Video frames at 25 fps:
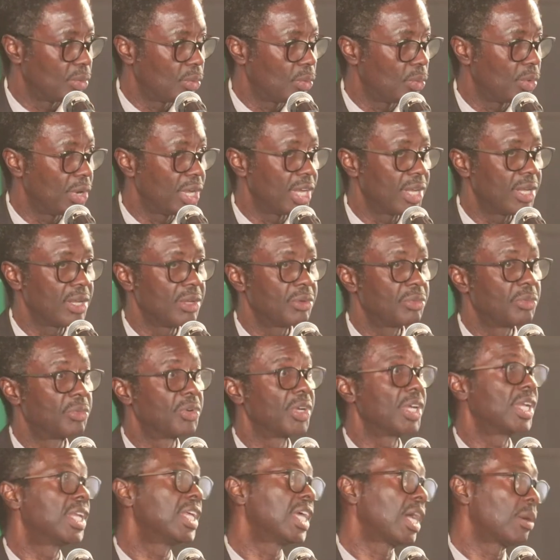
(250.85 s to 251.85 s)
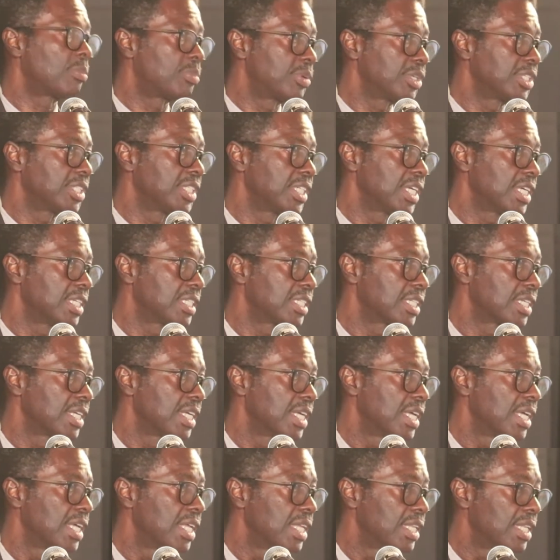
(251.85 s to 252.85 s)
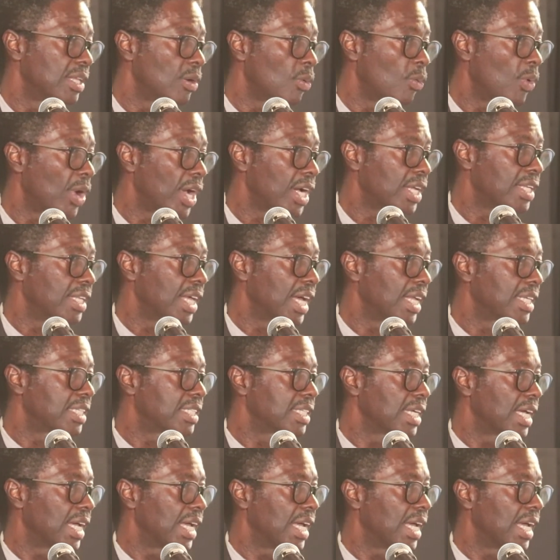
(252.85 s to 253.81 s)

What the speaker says: We really appreciate the work that